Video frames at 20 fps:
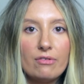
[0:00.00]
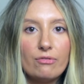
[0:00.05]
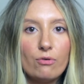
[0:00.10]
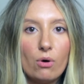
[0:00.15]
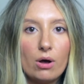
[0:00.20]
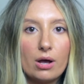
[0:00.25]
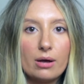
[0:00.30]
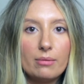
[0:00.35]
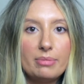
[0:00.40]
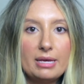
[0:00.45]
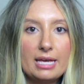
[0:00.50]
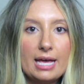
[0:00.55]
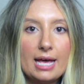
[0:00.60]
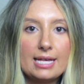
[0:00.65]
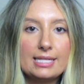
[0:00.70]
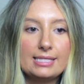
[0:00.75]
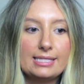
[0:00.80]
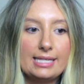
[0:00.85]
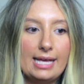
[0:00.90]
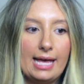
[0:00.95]
for,
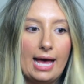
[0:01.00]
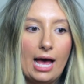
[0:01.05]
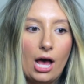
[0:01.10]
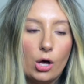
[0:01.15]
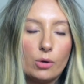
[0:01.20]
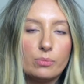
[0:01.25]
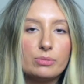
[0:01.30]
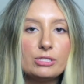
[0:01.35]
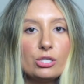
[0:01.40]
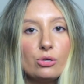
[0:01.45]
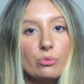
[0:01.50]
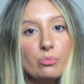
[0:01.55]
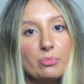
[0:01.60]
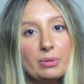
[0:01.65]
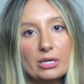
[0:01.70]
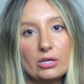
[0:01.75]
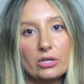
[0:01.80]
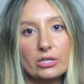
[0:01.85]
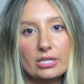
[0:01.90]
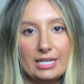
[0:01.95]
because it helps you
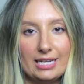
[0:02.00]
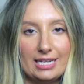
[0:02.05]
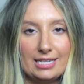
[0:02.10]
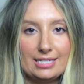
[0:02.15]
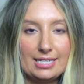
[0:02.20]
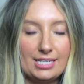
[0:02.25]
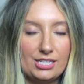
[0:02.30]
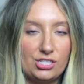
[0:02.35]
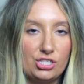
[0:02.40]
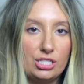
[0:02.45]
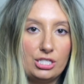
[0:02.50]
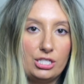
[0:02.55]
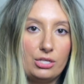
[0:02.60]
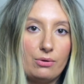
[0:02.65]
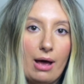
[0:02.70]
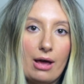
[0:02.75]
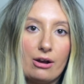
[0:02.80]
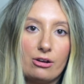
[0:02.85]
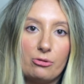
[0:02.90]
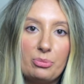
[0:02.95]
build and it teaches you
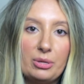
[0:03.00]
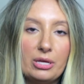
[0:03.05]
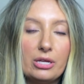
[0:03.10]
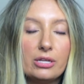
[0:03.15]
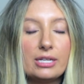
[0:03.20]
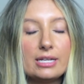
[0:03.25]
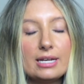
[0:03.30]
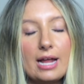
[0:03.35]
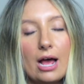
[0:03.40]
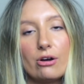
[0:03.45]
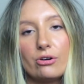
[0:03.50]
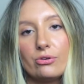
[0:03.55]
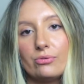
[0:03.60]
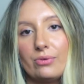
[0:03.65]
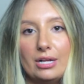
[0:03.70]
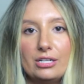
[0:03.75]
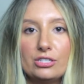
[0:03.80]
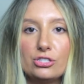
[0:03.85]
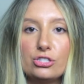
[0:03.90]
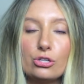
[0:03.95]
how to build and how to
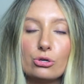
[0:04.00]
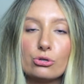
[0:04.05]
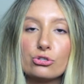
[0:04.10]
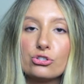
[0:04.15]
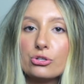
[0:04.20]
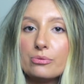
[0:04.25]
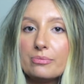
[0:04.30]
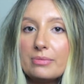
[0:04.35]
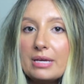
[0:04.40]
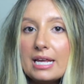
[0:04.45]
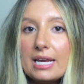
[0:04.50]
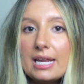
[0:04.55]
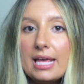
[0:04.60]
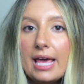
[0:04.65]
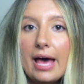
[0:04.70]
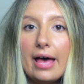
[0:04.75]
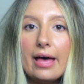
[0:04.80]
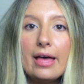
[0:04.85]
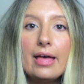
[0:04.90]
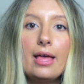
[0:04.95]
run social
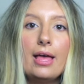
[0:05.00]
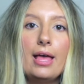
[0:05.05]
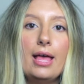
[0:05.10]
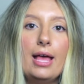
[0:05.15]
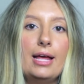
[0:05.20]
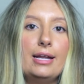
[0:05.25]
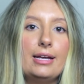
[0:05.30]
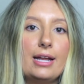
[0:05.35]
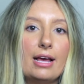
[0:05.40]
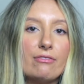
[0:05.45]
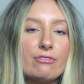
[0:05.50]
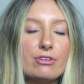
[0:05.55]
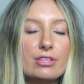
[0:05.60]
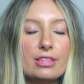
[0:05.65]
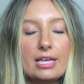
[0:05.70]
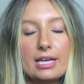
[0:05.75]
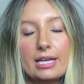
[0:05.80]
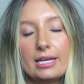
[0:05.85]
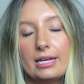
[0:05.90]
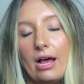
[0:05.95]
media and
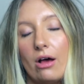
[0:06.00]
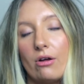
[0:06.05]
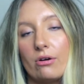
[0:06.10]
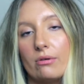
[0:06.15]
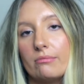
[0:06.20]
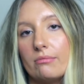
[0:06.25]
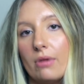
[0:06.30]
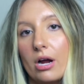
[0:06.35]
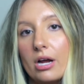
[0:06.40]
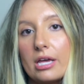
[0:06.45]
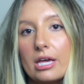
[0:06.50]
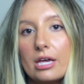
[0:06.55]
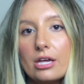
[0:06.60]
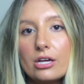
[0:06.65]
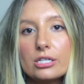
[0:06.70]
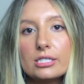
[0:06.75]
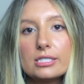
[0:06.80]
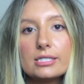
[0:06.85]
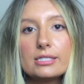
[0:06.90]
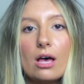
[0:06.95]
everything and how to market
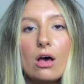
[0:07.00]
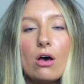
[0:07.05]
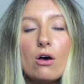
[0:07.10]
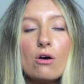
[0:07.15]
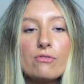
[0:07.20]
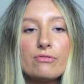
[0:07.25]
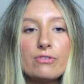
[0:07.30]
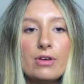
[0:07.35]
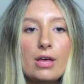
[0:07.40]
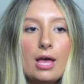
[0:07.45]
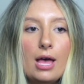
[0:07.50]
yourself.